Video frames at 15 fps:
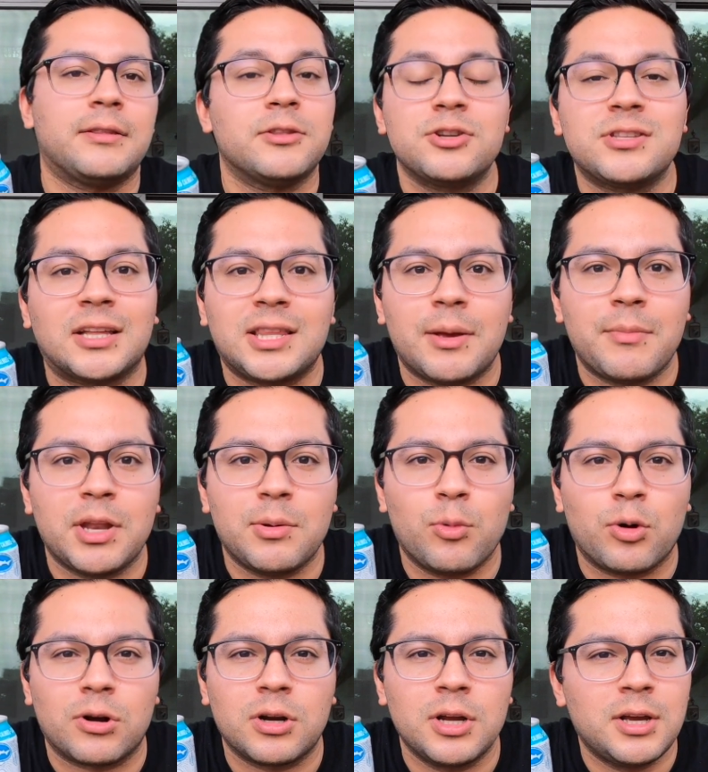There's not that many
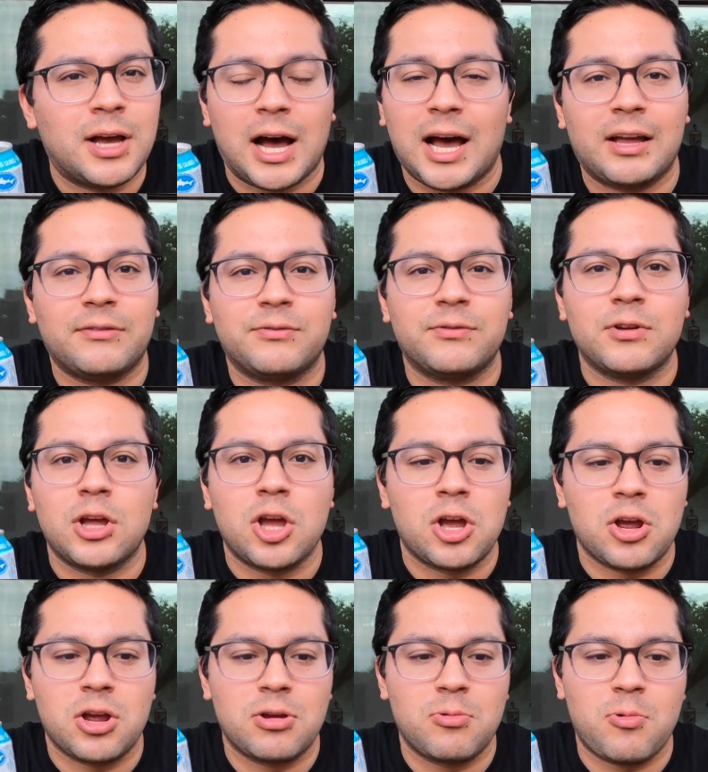more. I
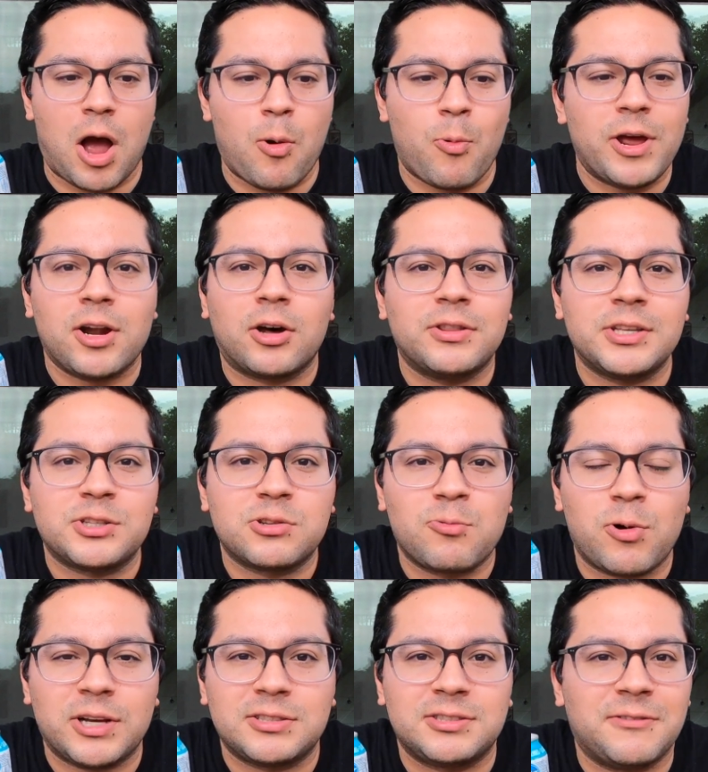went on this
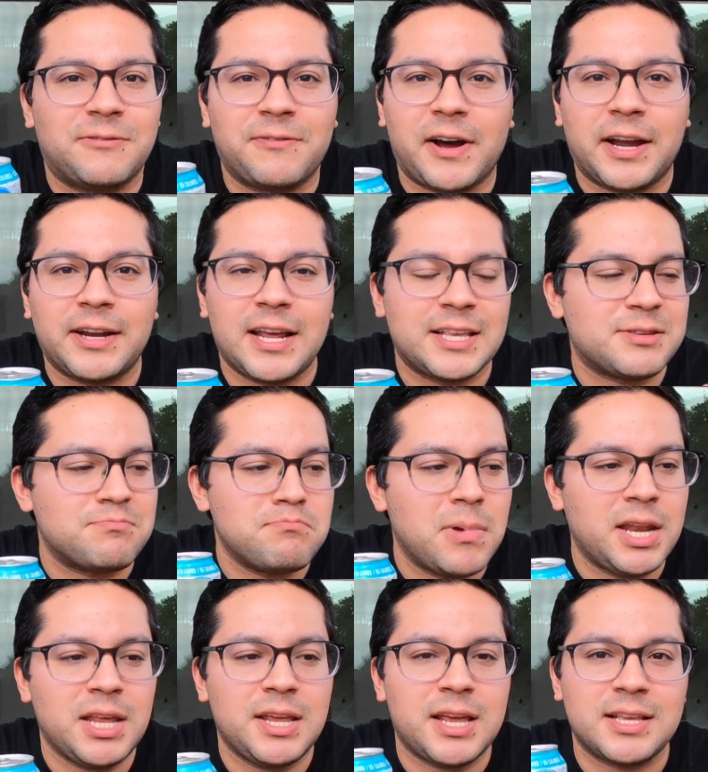quest to find as
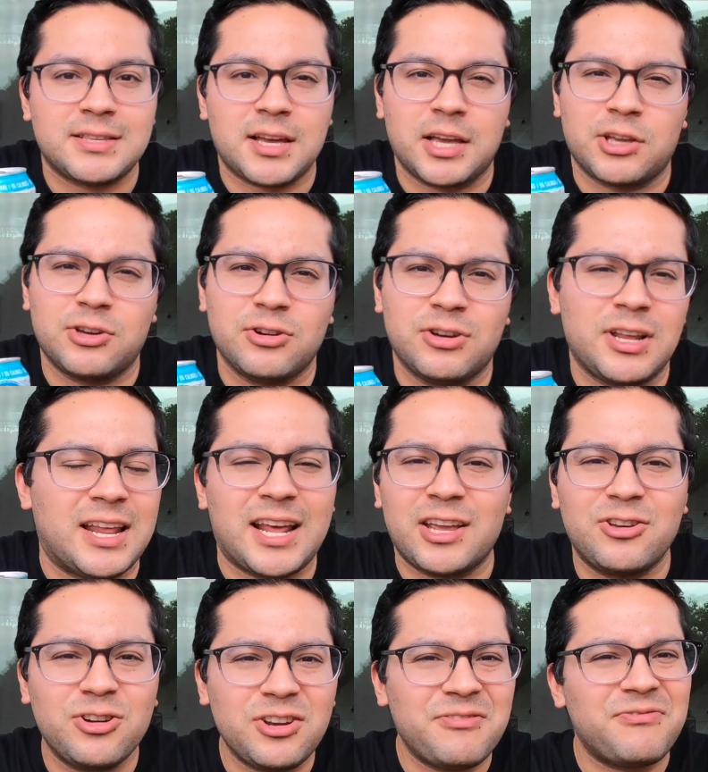many as I could, and I
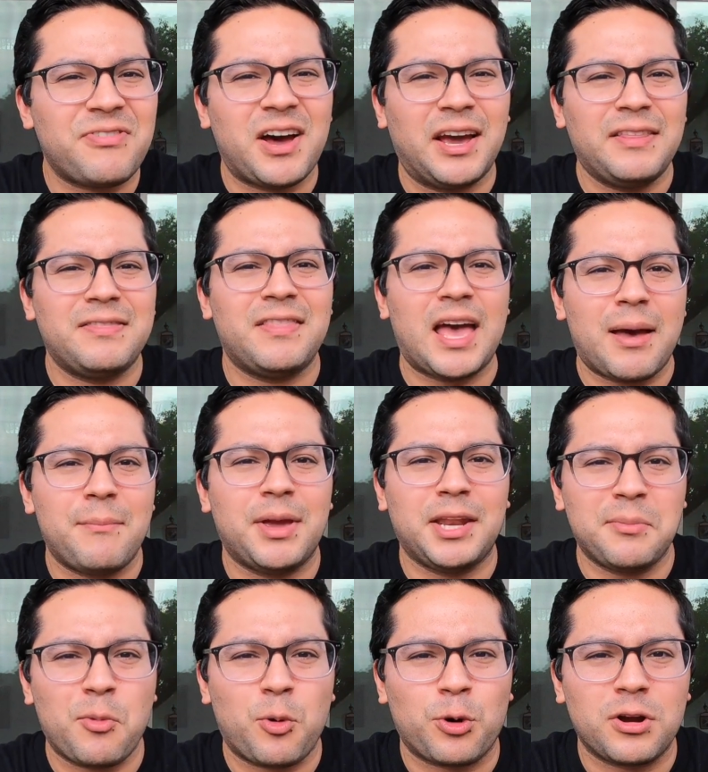couldn't find that many
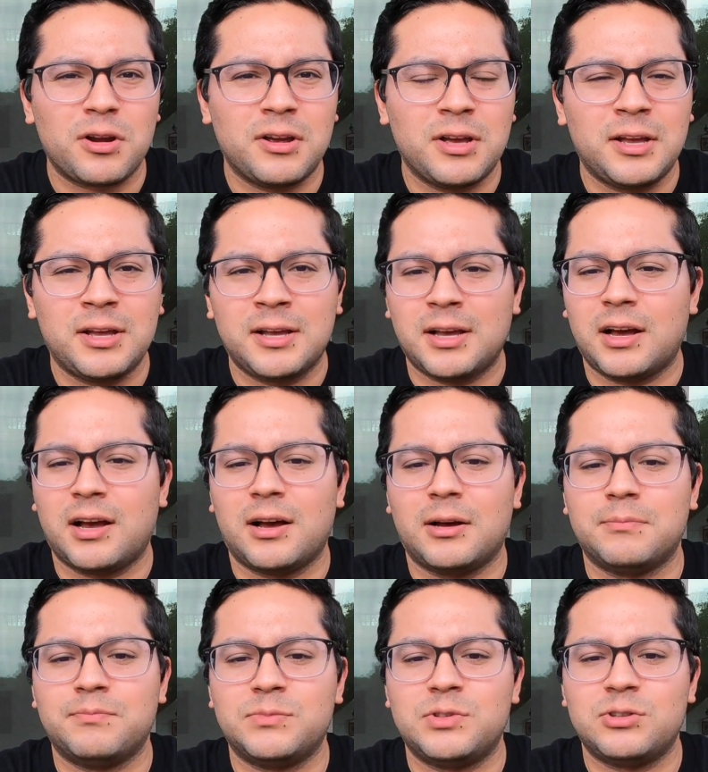more.
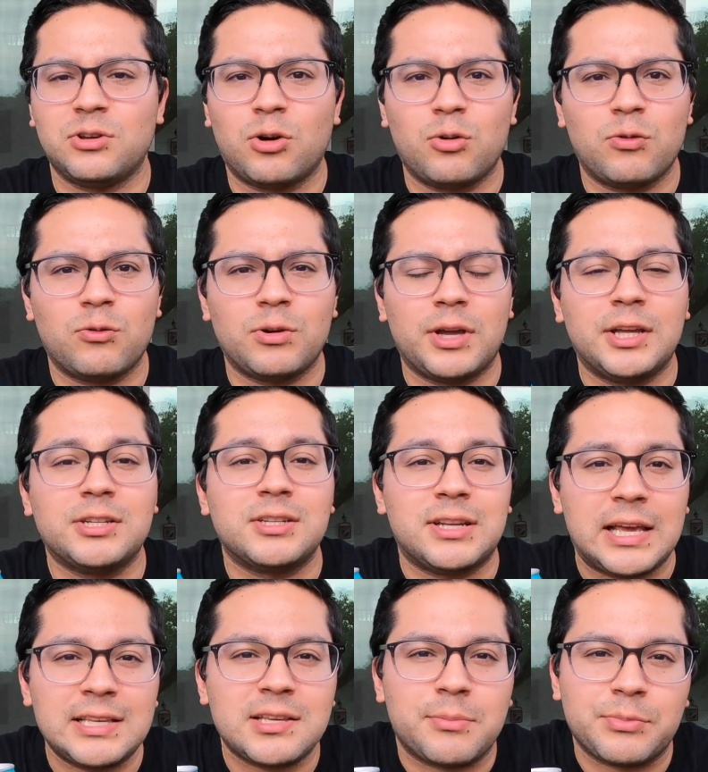So in
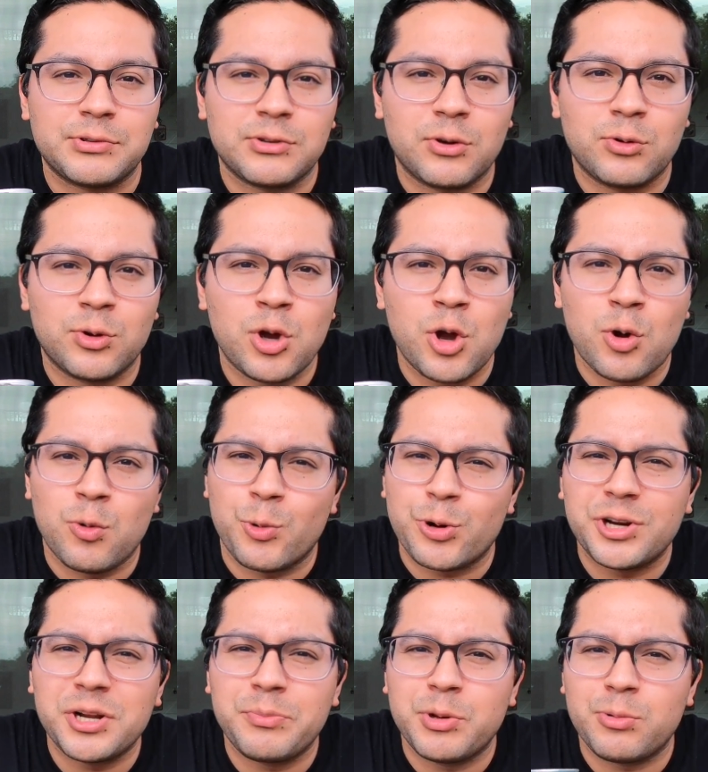today's episode, we're
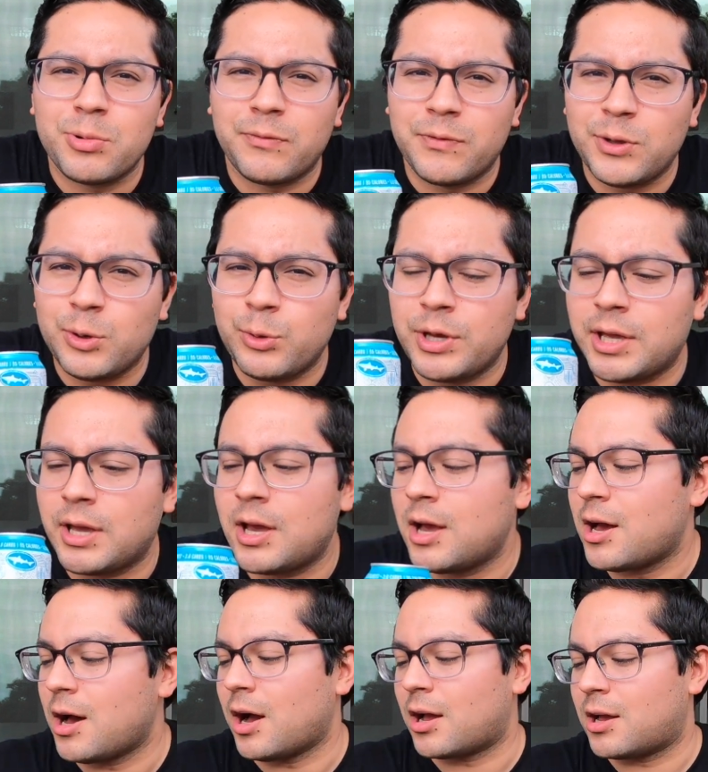going to be reviewing
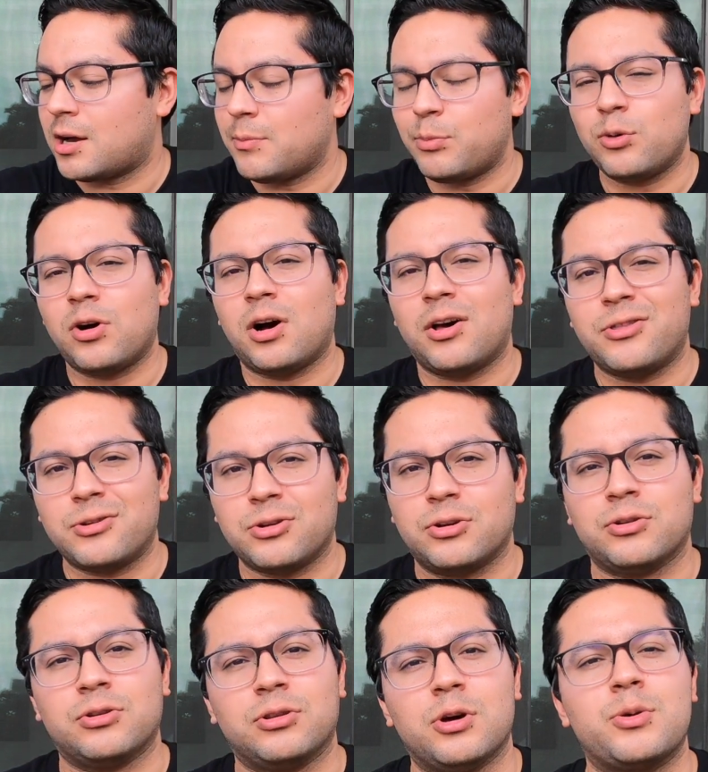a couple
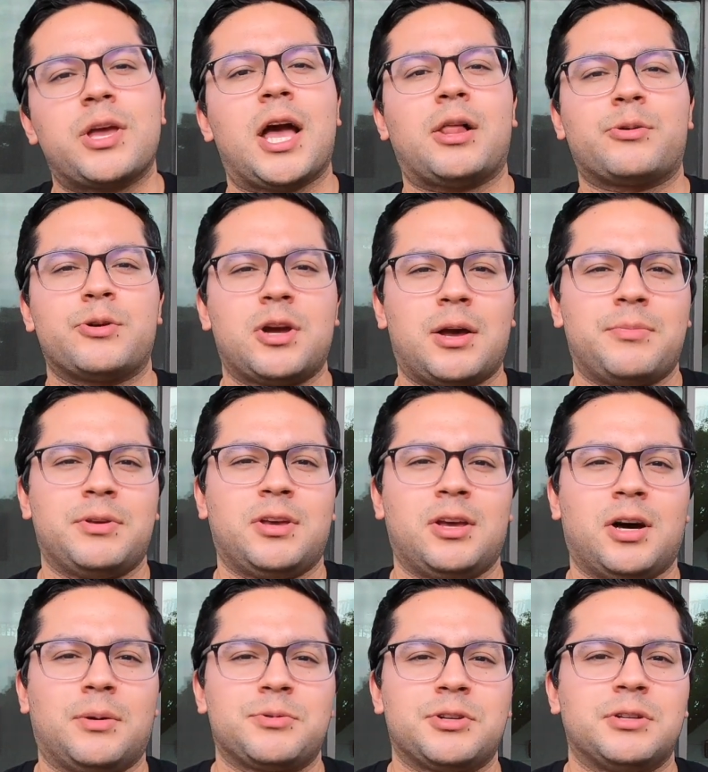other low-calorie IPA
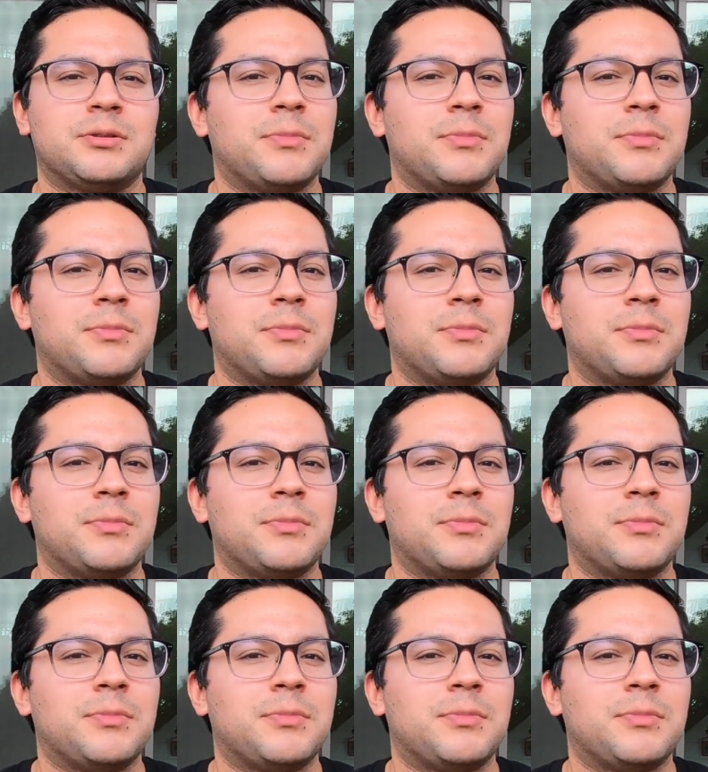options.